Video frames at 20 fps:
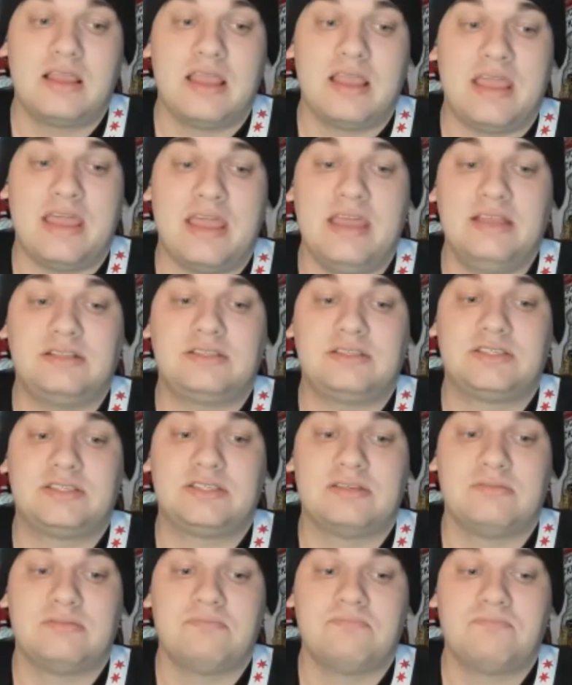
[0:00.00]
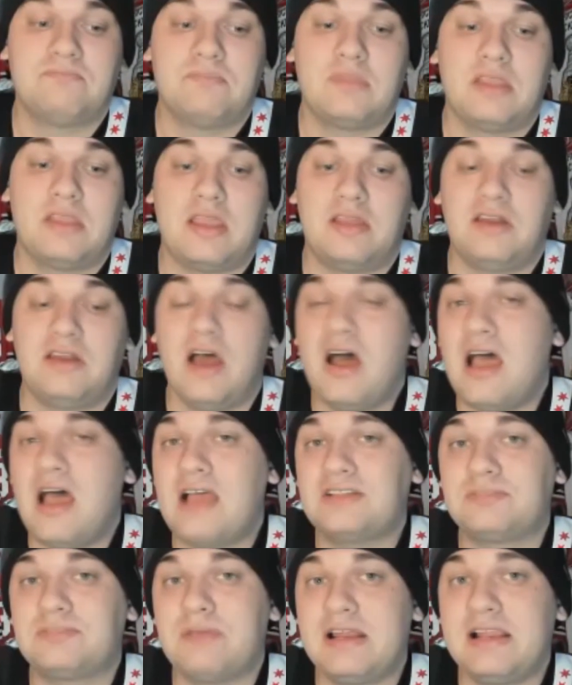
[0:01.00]
Hits, not
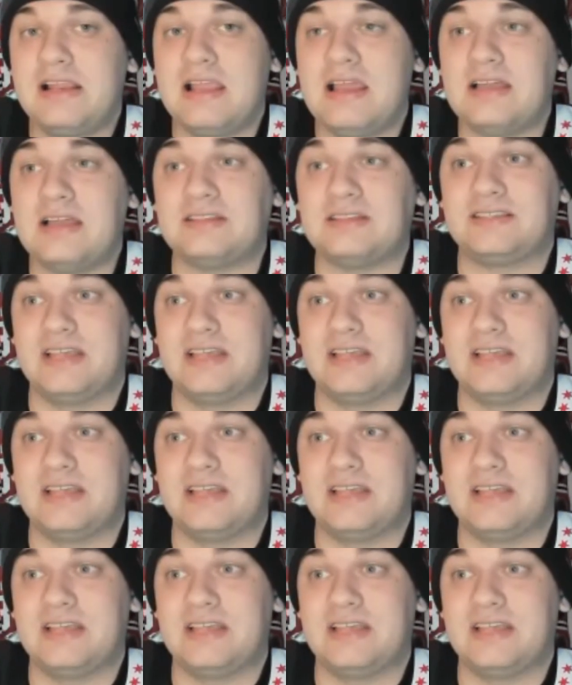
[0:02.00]
as many hits,